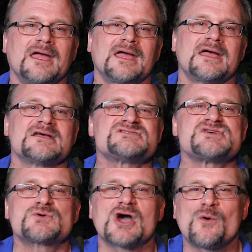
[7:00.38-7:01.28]

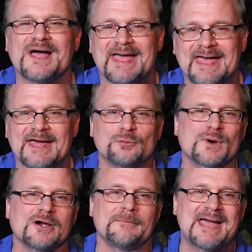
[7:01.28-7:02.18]
So go ahead,
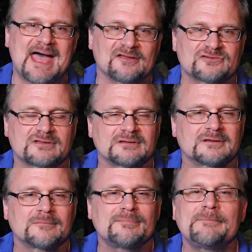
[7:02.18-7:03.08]
wear a mask,
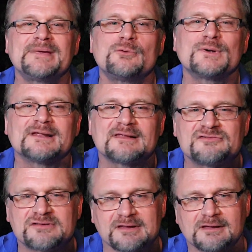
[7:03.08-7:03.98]
but be
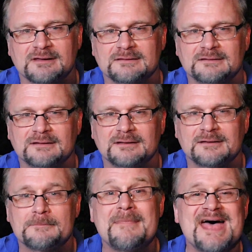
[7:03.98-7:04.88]
realistic.
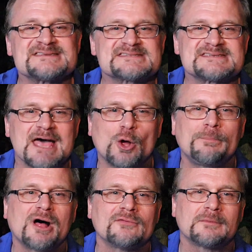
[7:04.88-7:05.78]
Masks
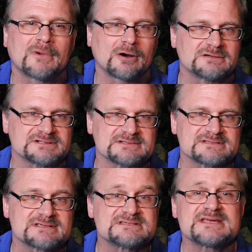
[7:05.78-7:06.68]
help on the
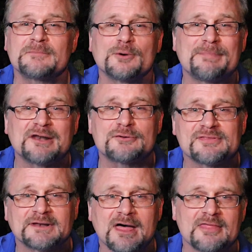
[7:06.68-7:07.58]
margins. Some are better
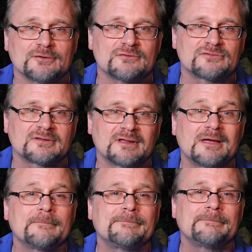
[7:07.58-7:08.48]
than others.
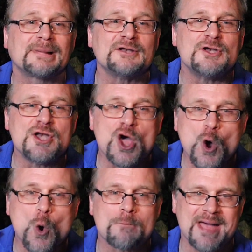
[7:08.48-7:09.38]
But
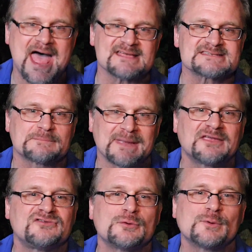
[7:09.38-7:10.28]
no mask
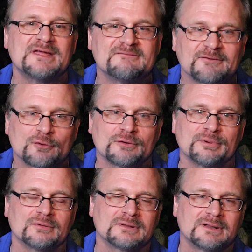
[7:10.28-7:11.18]
makes you
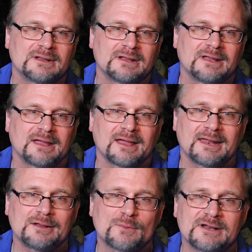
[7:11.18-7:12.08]
invulnerable.
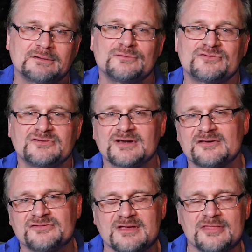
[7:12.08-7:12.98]
Anyone who
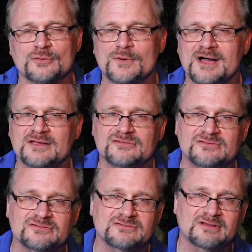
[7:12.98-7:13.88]
suggests otherwise
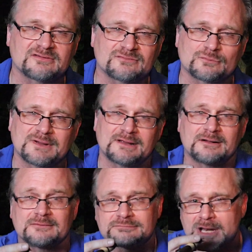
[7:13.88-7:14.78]
is just,
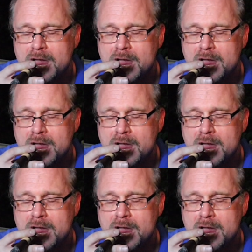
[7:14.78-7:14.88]
well,